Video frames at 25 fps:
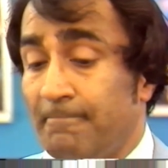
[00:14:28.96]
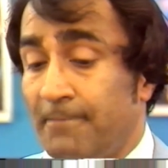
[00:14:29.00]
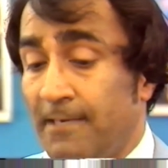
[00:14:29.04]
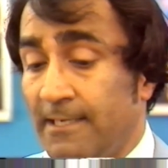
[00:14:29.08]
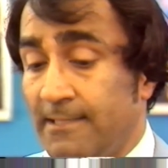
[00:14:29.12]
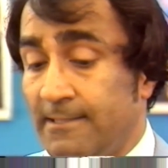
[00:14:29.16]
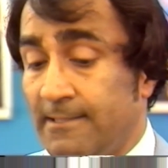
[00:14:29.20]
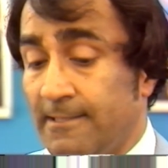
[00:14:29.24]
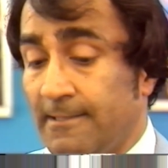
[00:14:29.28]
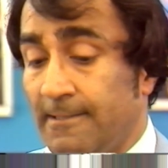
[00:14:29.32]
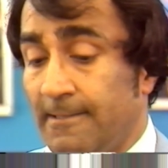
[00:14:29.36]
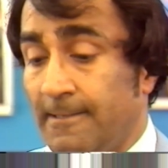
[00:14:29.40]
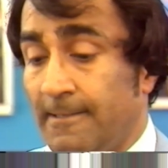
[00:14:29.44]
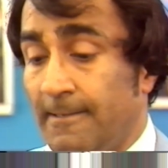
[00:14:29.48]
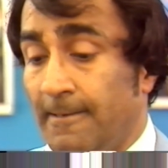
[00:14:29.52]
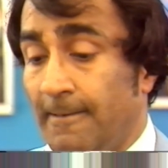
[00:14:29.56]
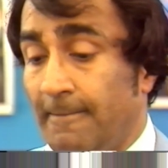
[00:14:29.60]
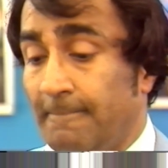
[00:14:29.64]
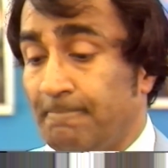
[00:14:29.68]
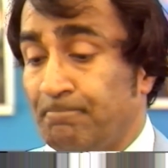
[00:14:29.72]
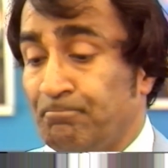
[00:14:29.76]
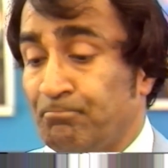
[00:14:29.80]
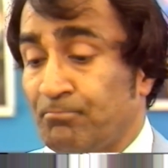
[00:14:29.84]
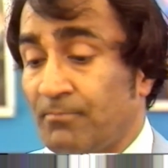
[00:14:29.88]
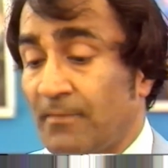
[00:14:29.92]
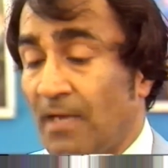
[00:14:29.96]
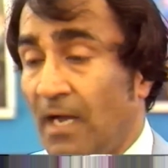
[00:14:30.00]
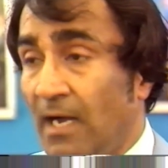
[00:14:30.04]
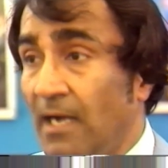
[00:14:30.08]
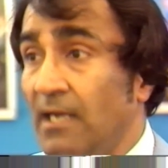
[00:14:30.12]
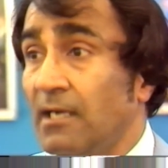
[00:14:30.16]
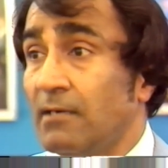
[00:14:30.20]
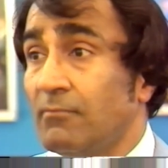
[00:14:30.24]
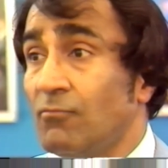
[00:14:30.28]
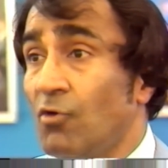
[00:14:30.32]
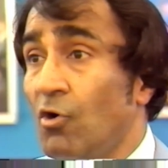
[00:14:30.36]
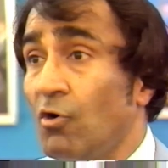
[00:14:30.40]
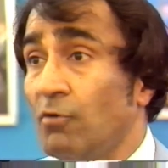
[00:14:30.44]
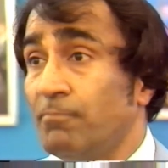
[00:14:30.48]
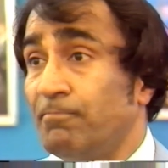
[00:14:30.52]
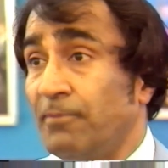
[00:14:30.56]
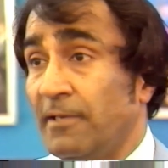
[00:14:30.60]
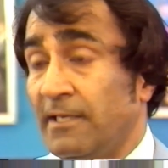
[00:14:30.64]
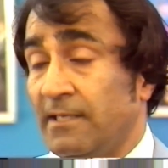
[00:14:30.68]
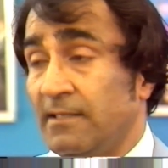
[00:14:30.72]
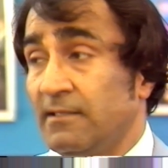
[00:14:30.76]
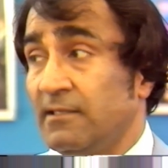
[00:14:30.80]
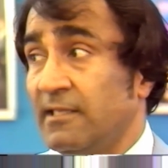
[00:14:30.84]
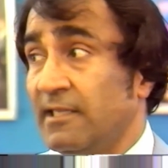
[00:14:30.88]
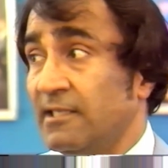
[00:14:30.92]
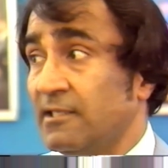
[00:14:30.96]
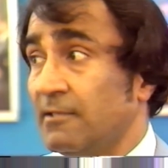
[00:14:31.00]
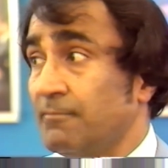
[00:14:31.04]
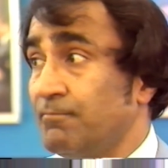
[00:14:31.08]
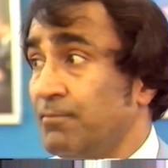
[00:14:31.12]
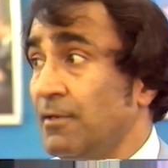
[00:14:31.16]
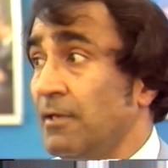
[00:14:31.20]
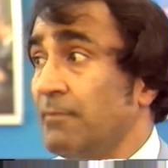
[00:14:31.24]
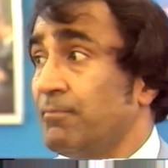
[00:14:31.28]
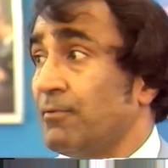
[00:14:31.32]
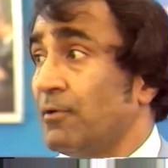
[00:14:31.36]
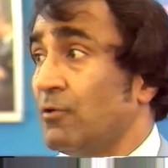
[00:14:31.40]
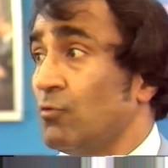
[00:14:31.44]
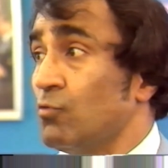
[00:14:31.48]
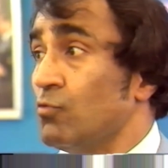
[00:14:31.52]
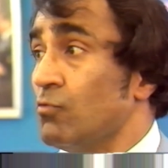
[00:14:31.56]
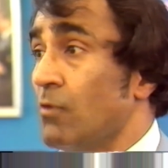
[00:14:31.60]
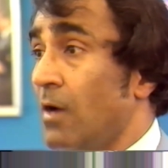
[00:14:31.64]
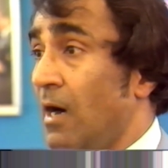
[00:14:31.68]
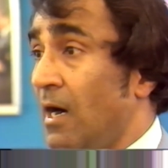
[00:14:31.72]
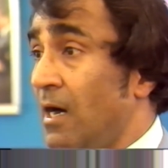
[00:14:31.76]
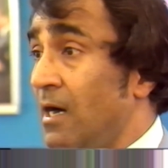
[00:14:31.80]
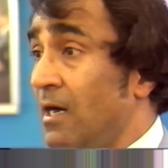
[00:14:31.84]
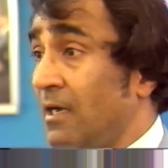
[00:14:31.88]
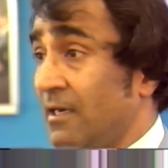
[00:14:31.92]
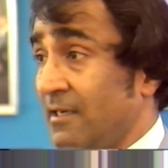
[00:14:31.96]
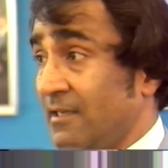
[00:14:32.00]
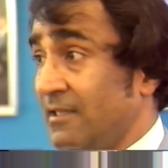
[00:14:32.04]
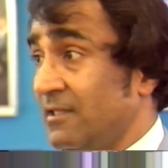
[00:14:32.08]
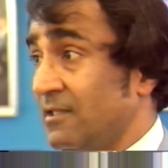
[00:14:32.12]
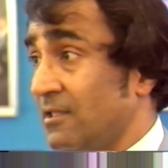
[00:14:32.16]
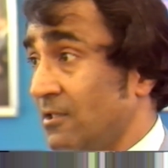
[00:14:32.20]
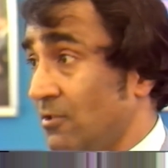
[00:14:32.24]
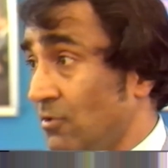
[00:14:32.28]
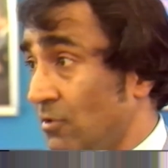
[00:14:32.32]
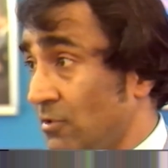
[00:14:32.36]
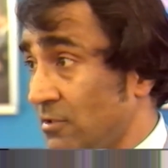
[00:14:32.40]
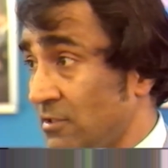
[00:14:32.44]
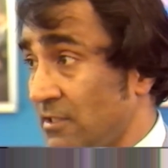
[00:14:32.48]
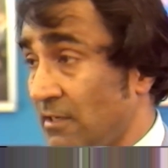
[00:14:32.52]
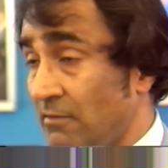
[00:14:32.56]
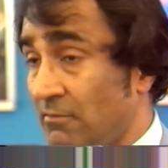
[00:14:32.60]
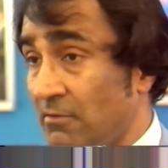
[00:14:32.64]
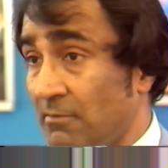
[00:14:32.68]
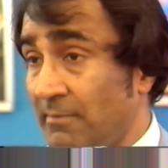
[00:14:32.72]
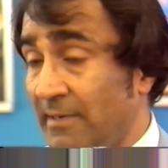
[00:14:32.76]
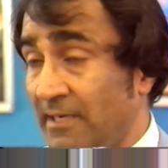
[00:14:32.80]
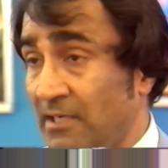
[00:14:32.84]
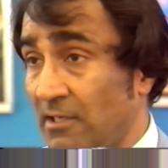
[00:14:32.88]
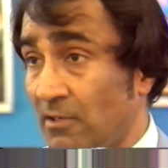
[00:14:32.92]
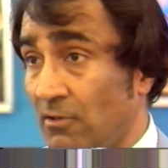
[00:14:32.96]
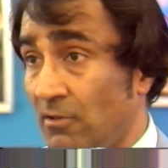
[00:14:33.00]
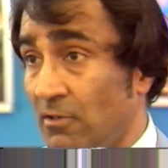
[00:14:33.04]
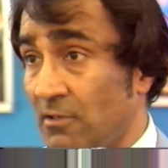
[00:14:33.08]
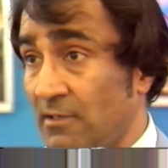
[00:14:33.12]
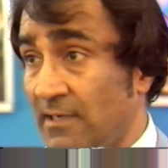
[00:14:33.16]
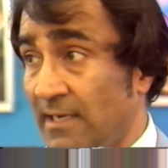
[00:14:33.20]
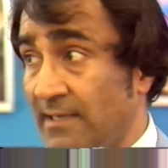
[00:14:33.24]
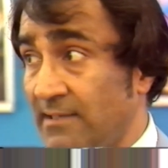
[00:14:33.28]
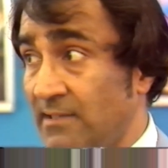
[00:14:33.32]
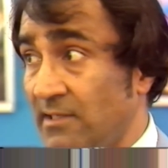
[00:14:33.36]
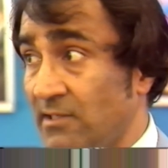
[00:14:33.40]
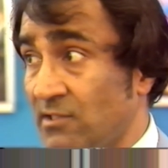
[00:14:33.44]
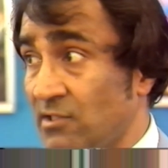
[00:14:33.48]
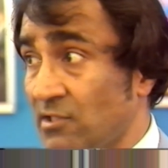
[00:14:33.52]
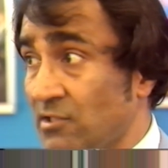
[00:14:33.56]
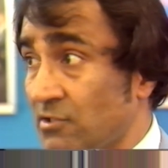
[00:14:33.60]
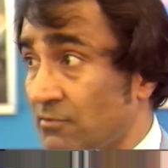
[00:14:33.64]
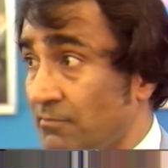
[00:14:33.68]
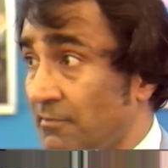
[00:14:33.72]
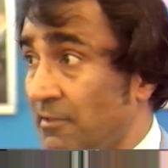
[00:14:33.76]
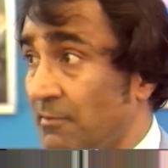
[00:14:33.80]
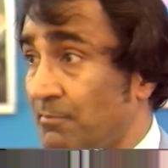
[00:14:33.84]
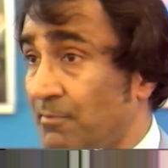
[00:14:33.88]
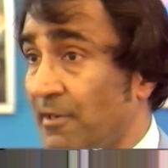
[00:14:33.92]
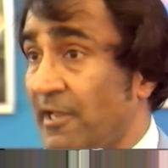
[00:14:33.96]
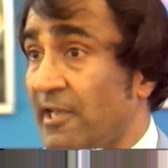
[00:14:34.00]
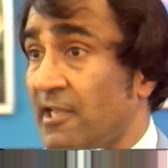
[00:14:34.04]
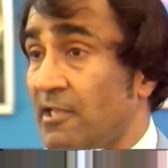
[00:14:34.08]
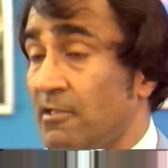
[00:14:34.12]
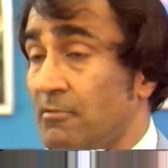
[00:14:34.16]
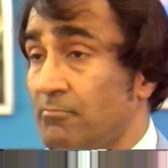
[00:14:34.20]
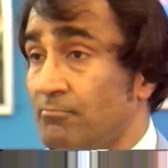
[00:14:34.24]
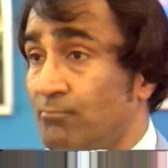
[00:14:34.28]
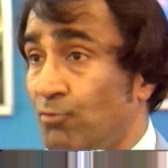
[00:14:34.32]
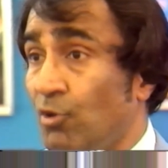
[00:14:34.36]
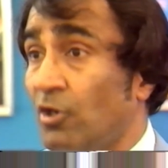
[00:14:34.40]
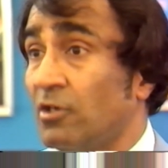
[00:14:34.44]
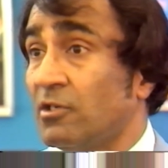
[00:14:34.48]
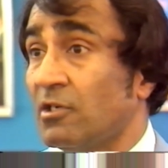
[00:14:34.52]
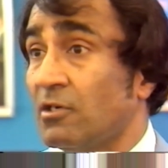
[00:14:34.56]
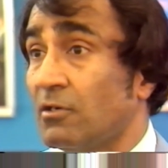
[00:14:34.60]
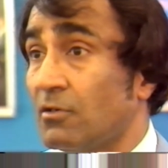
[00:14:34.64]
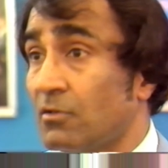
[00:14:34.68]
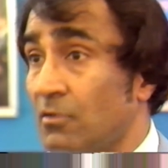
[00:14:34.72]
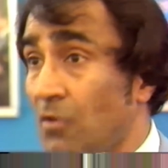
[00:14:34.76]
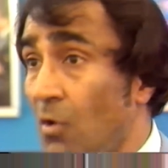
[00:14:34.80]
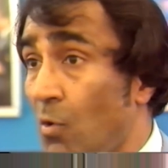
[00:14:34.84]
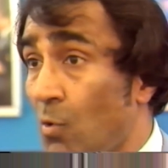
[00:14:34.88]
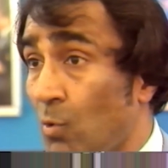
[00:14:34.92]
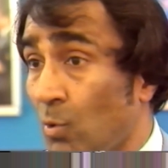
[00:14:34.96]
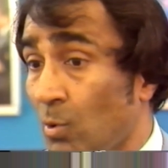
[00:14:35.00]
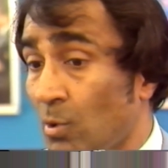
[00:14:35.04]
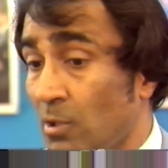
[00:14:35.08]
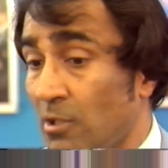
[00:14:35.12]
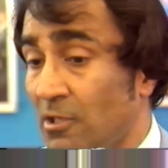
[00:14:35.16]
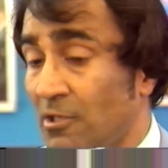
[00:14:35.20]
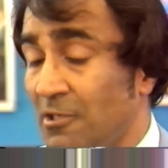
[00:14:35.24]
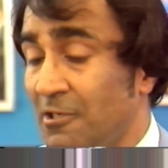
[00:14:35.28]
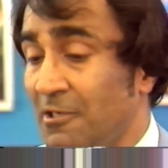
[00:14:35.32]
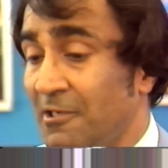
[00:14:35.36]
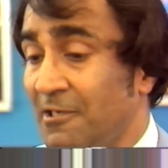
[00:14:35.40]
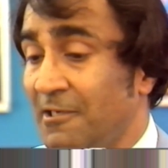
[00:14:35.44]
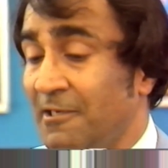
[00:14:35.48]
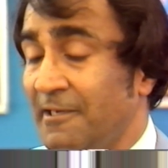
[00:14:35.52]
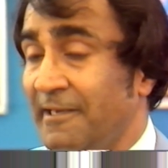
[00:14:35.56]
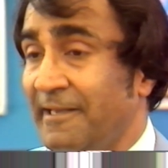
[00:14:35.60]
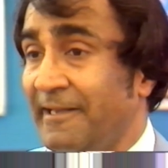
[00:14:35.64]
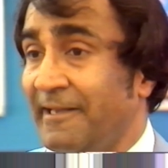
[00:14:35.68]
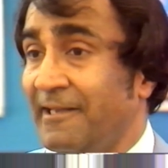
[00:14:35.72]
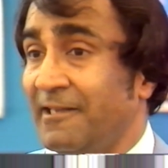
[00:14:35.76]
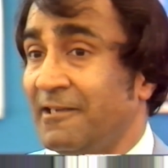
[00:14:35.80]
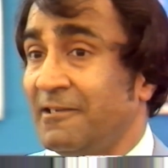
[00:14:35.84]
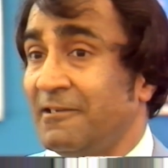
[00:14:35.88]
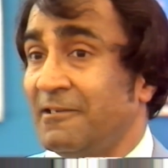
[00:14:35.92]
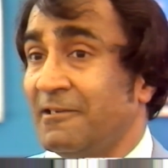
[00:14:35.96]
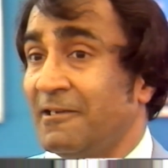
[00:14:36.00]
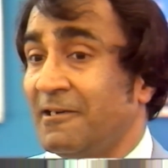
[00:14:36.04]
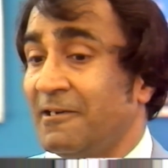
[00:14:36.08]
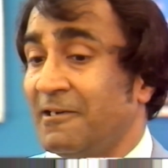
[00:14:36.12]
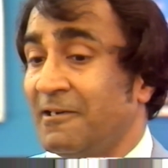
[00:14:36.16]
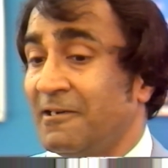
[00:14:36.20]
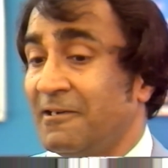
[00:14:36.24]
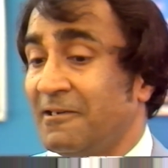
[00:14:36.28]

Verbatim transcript: But uh, I am hoping that the people who are in the non-governmental organizations will play important role in,